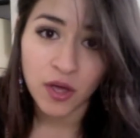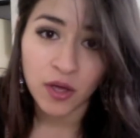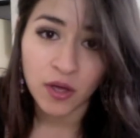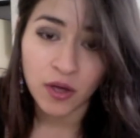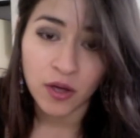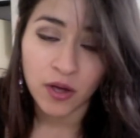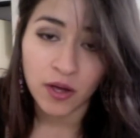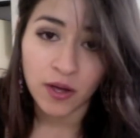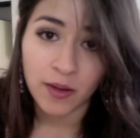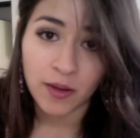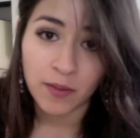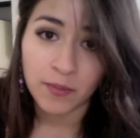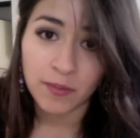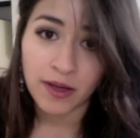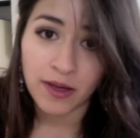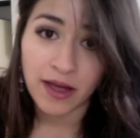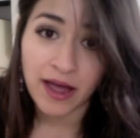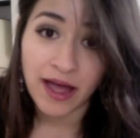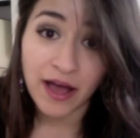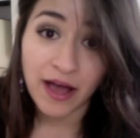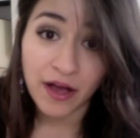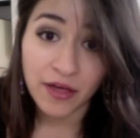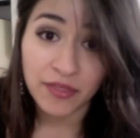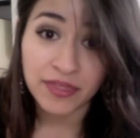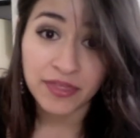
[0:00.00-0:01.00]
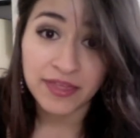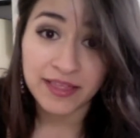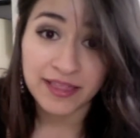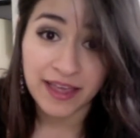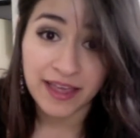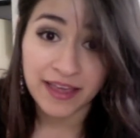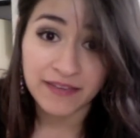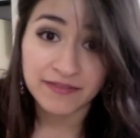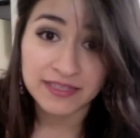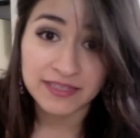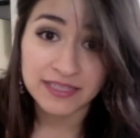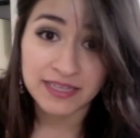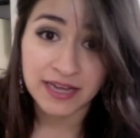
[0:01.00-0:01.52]
a healthy
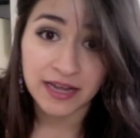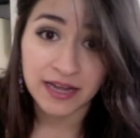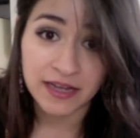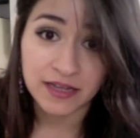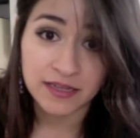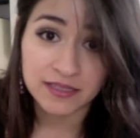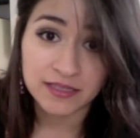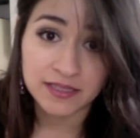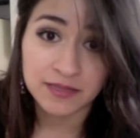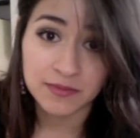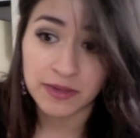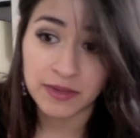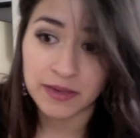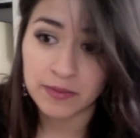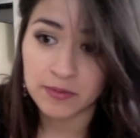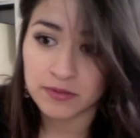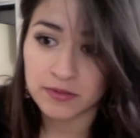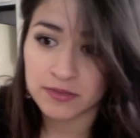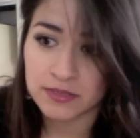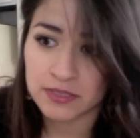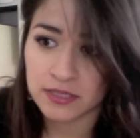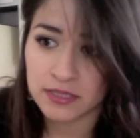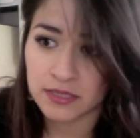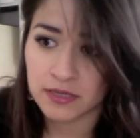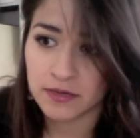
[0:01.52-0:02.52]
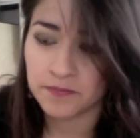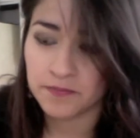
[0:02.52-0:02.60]
lifestyle, to be able to